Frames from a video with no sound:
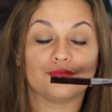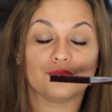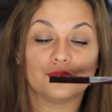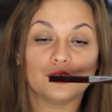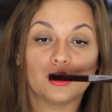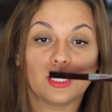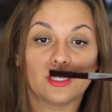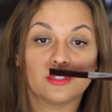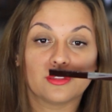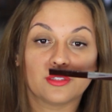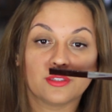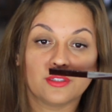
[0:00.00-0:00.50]

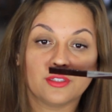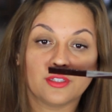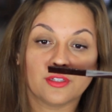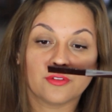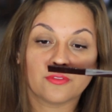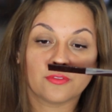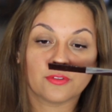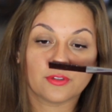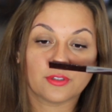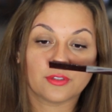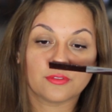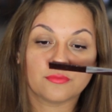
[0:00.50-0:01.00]
Nothing
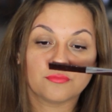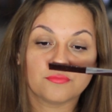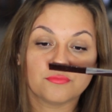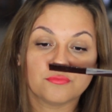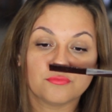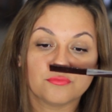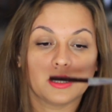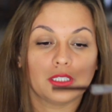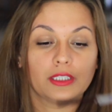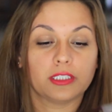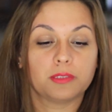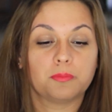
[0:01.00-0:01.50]
different.
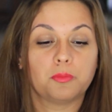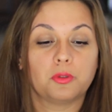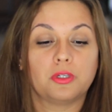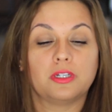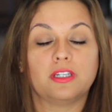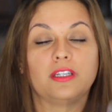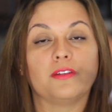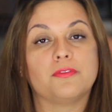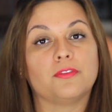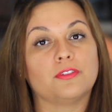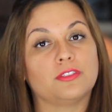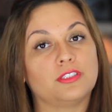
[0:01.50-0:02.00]
They just put
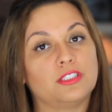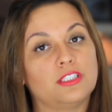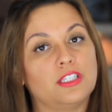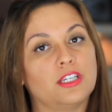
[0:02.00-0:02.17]
a different